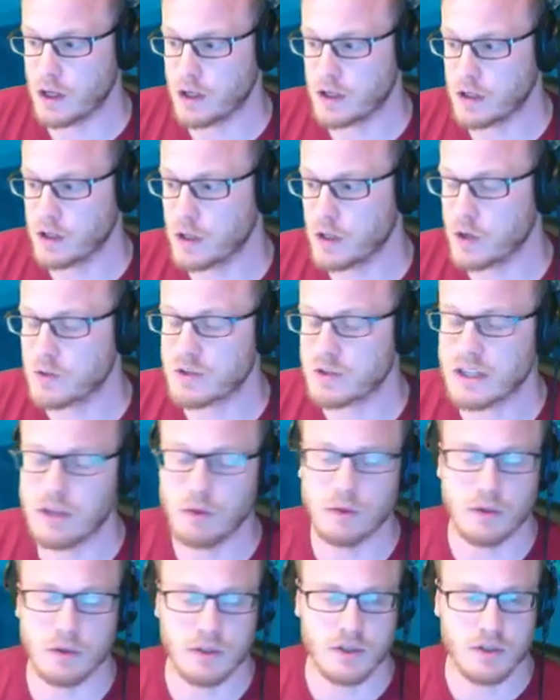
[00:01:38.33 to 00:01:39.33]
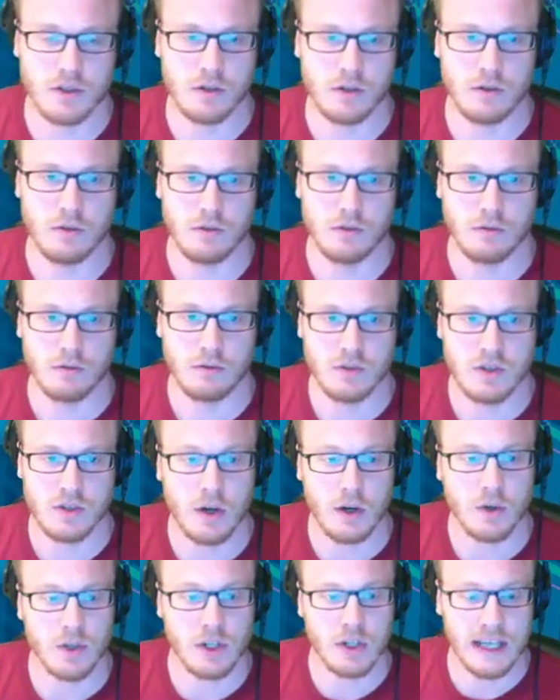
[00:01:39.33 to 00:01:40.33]
used in order to
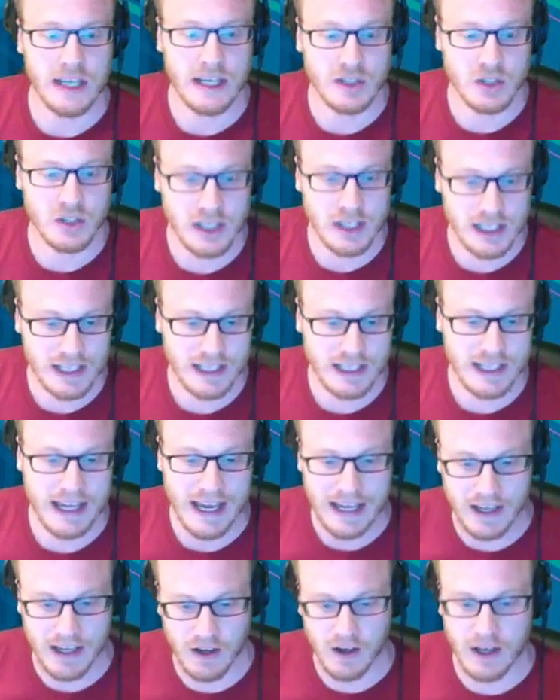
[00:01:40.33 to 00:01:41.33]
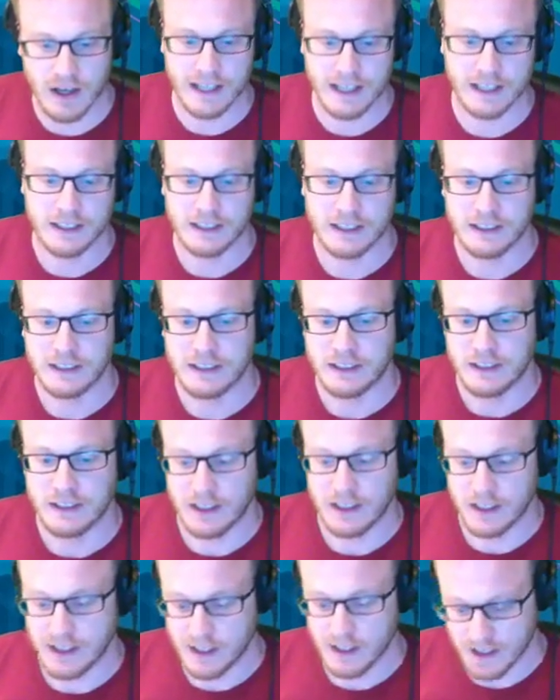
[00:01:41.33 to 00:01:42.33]
socially engineer the AI
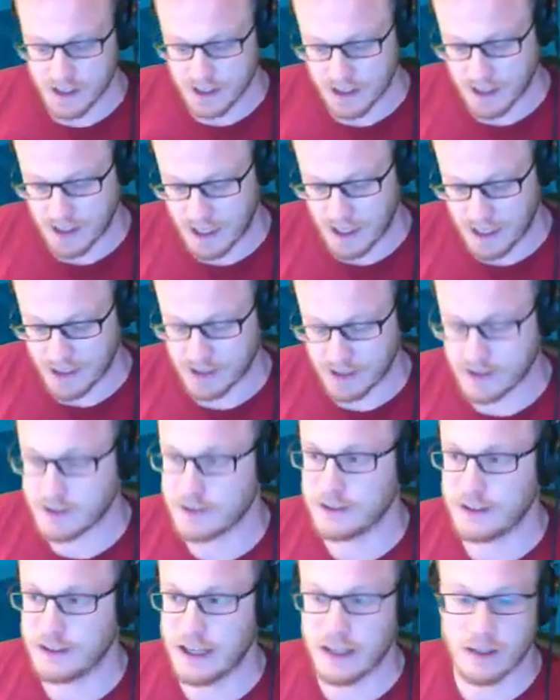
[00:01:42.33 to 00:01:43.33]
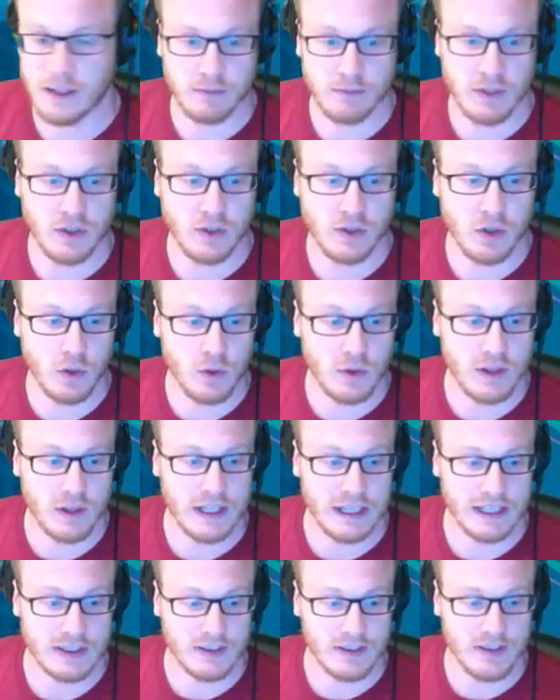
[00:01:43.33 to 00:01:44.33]
and get them to do
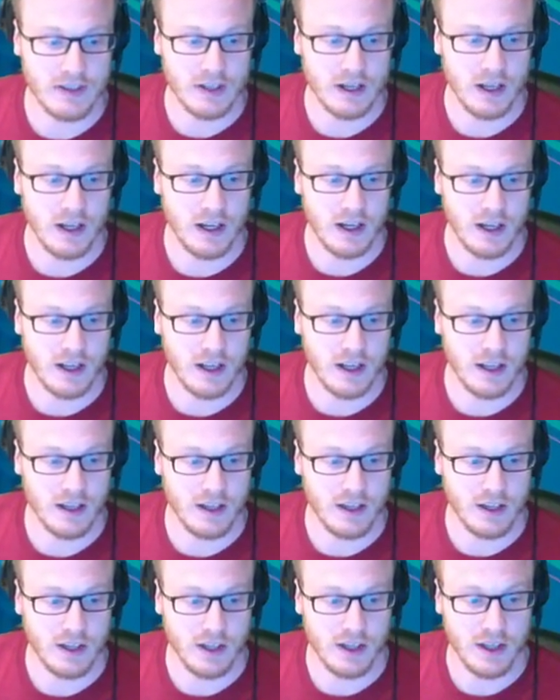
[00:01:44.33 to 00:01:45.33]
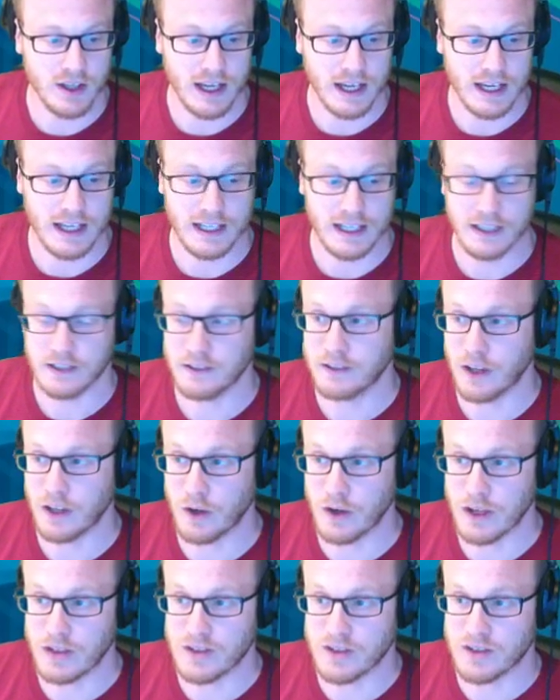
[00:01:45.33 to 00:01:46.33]
things that they
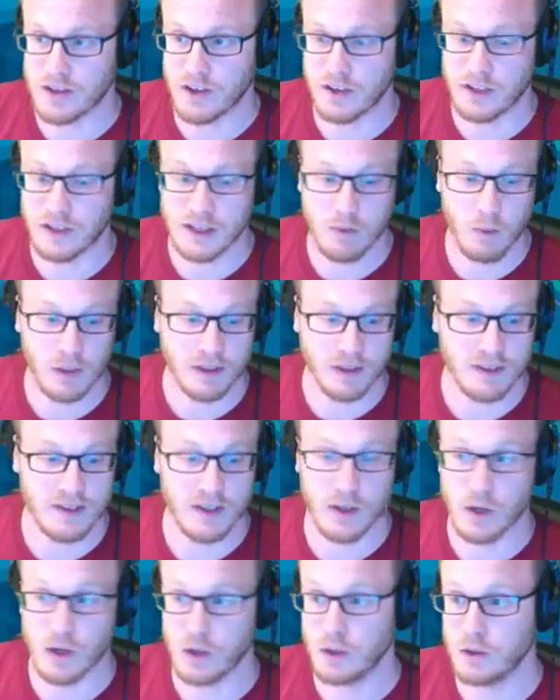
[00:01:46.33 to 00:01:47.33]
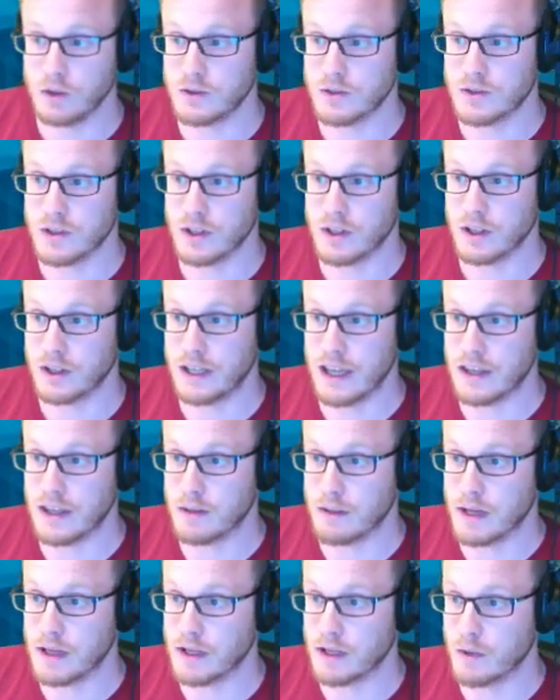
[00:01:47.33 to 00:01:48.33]
don't necessarily want to do to get
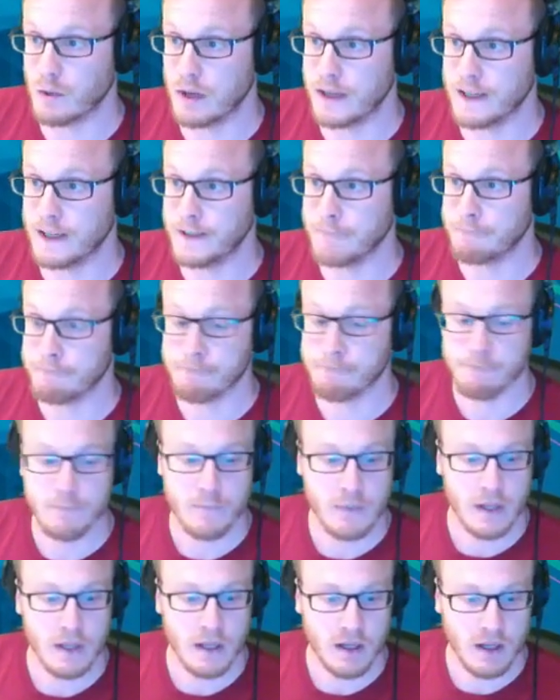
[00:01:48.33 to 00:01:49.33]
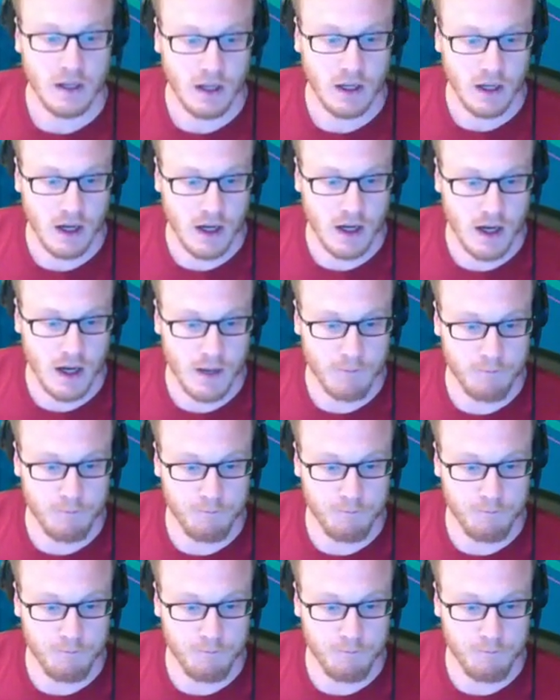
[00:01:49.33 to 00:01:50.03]
them out of your way. I